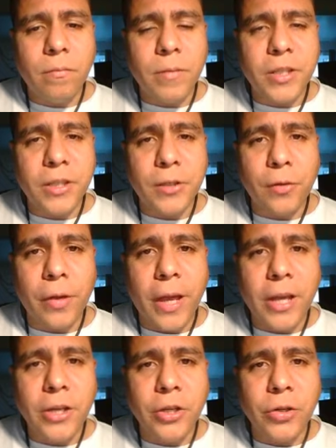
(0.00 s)
business
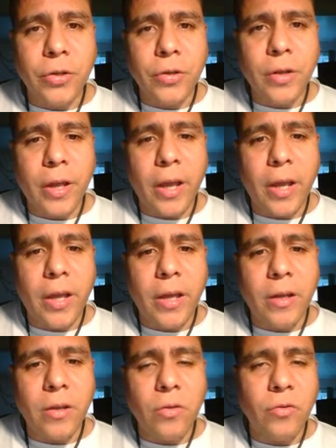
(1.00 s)
location
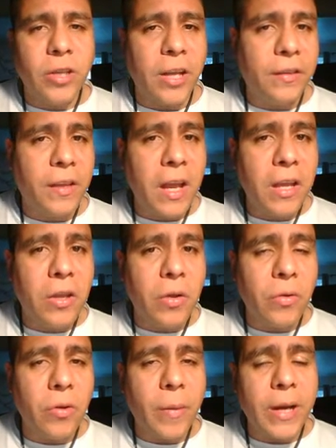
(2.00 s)
and you say thank
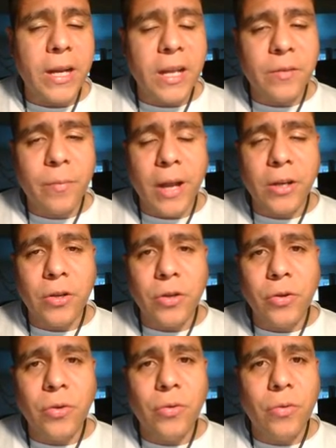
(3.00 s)
you, nobody gets back to
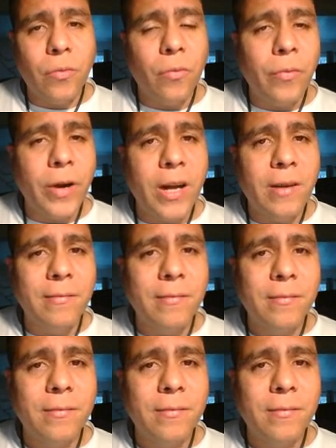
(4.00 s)
you. Well,